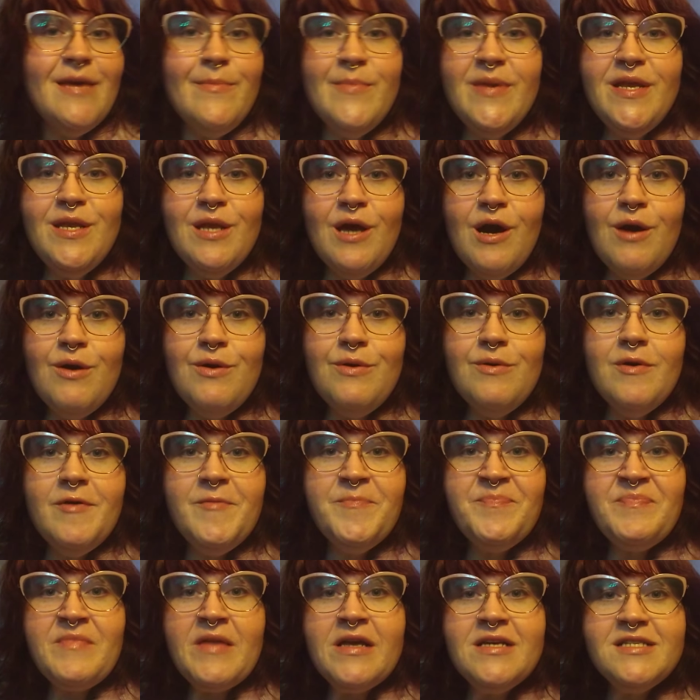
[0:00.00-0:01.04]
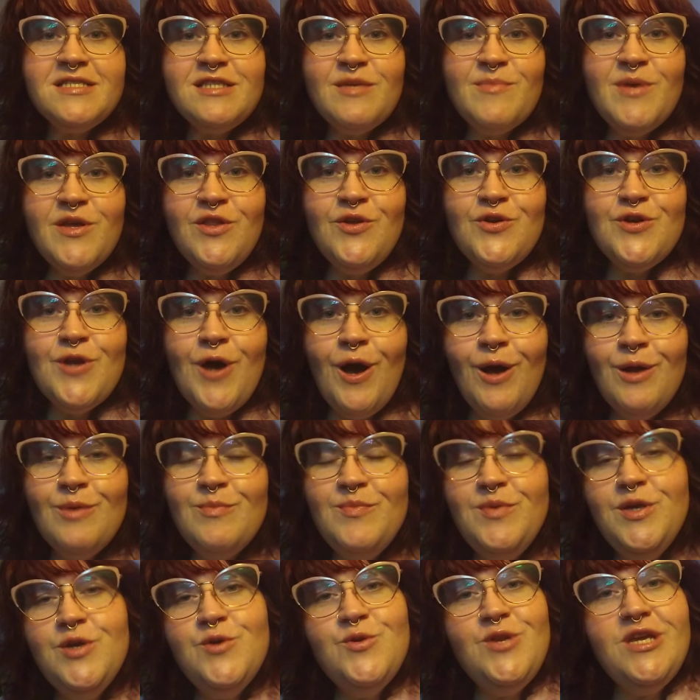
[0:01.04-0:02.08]
Let me know some other non
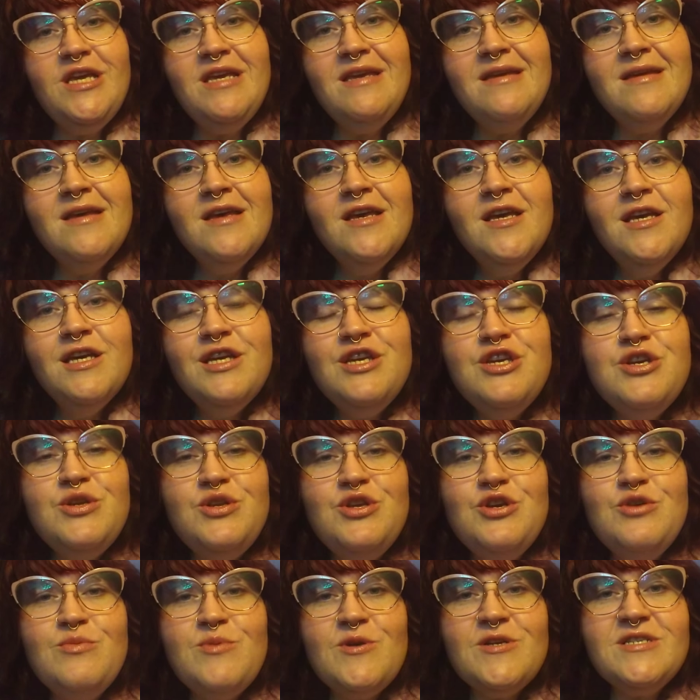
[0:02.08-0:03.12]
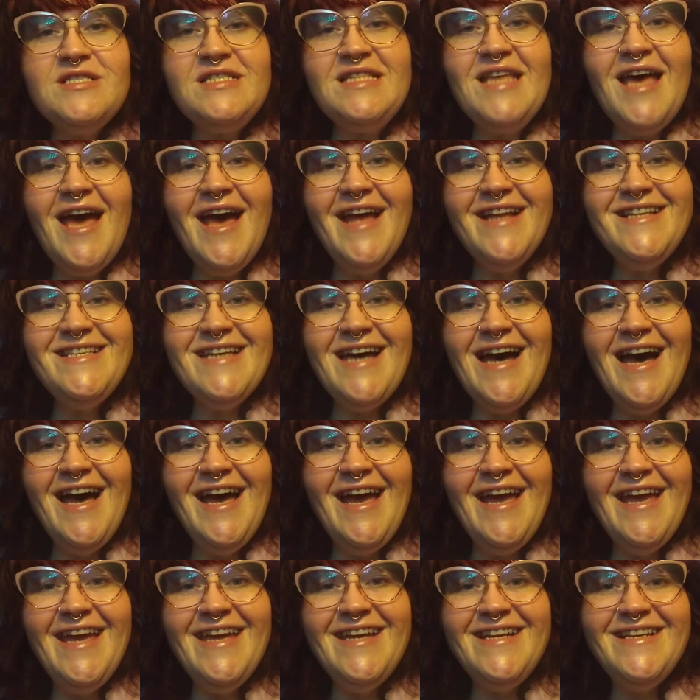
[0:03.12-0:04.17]
beauty YouTubers that
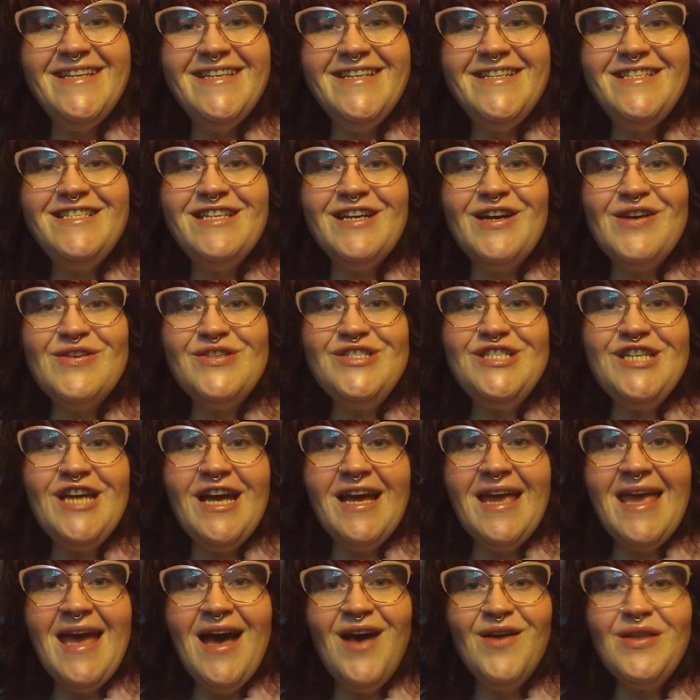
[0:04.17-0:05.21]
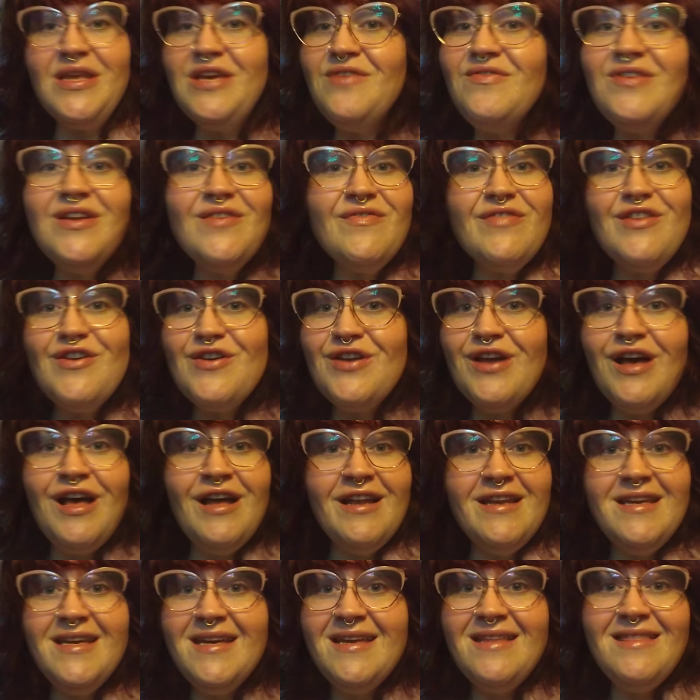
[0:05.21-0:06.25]
I need to go check out, even if they're
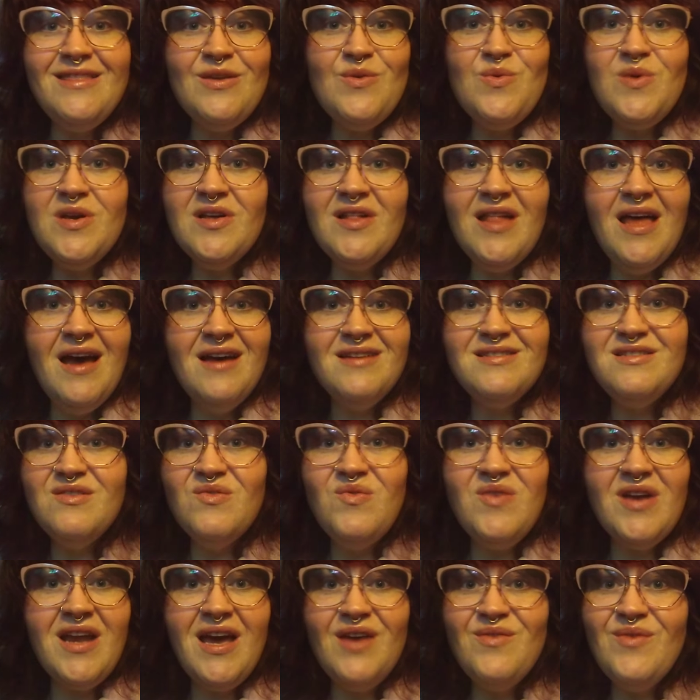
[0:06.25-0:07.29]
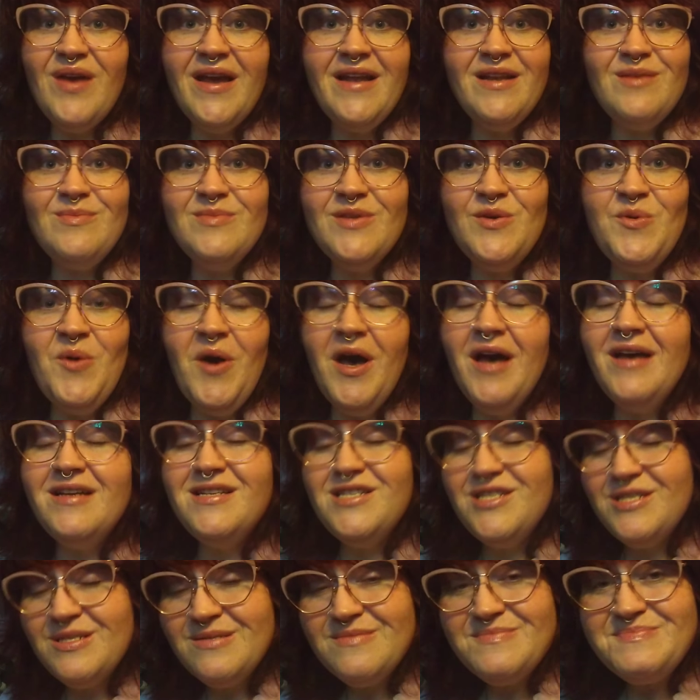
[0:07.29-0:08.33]
not in the wheelhouse of what I randomly
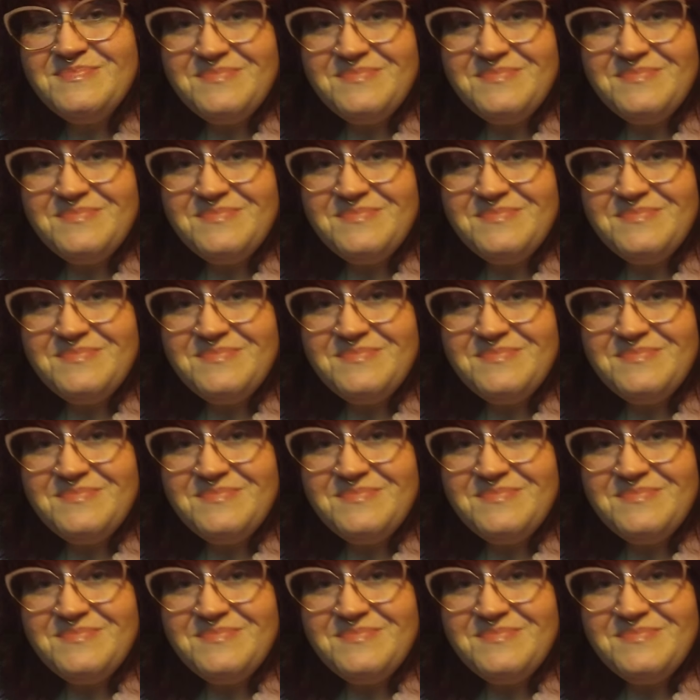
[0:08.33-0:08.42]
watch.